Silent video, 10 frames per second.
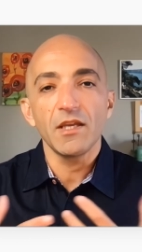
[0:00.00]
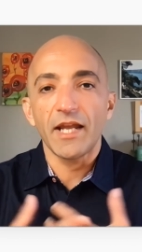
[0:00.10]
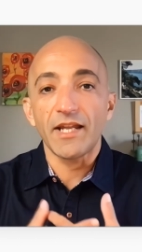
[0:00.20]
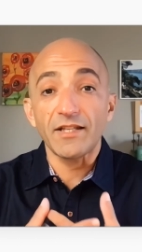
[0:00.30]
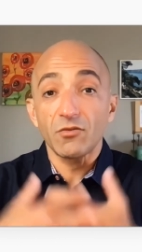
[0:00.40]

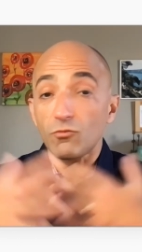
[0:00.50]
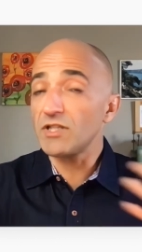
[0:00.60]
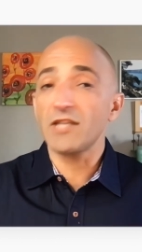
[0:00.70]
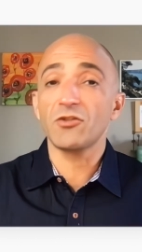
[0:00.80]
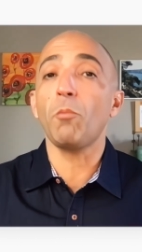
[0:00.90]
And that
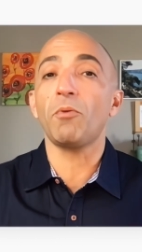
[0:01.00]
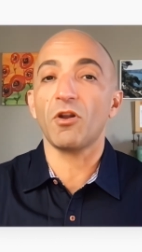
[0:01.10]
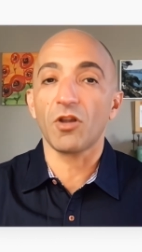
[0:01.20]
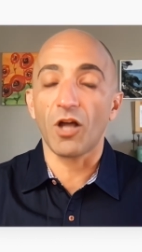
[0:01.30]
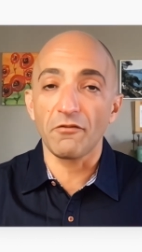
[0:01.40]
really has opened
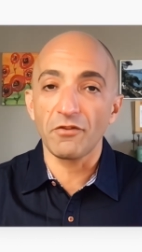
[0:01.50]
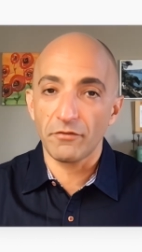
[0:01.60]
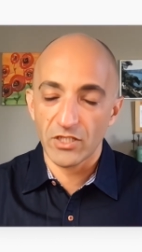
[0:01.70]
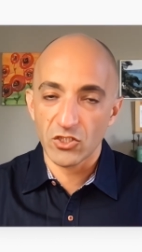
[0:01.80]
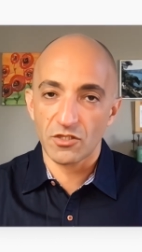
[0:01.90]
a lot of
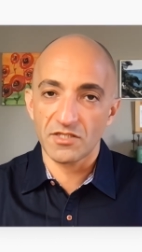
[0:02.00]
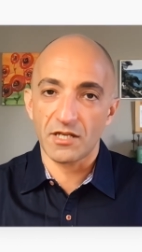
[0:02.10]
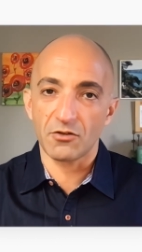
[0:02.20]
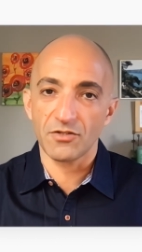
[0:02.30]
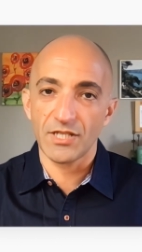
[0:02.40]
innovation
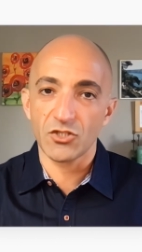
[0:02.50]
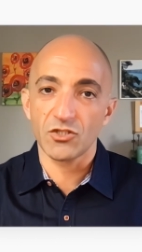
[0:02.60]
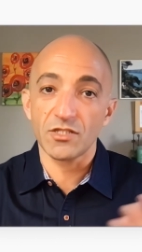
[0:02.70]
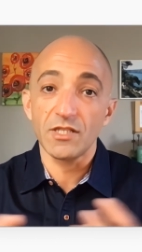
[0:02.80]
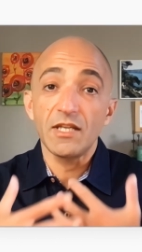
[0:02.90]
inside
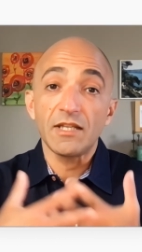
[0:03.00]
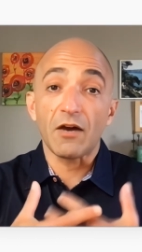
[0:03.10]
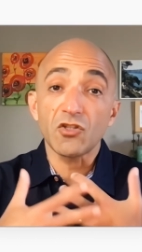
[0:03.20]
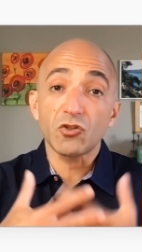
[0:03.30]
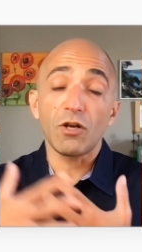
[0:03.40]
organizations.
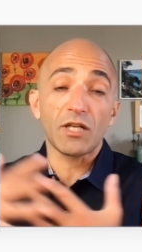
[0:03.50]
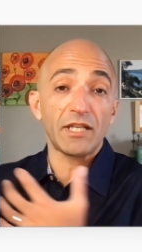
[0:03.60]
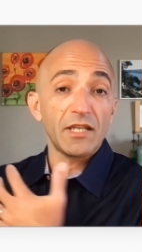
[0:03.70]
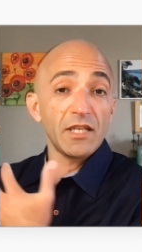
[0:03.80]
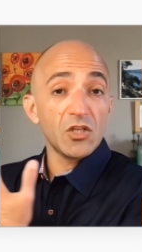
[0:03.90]
Now,
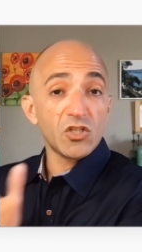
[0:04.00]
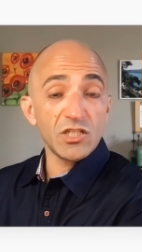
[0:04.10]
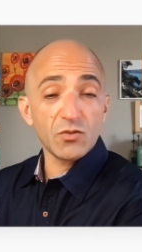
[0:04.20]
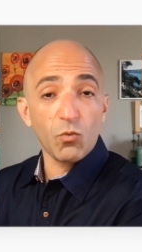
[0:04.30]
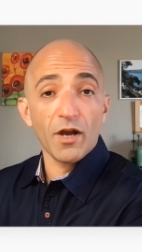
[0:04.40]
historically,
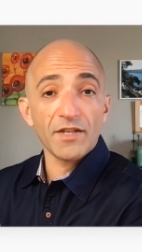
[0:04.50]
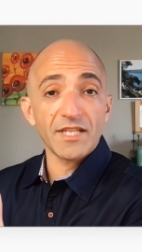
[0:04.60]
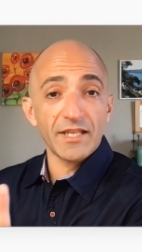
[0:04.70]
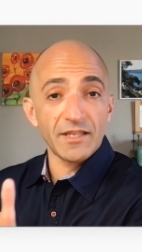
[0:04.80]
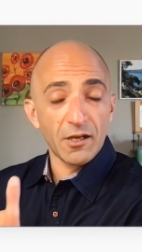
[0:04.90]
Sheets was
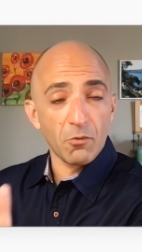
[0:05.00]
in the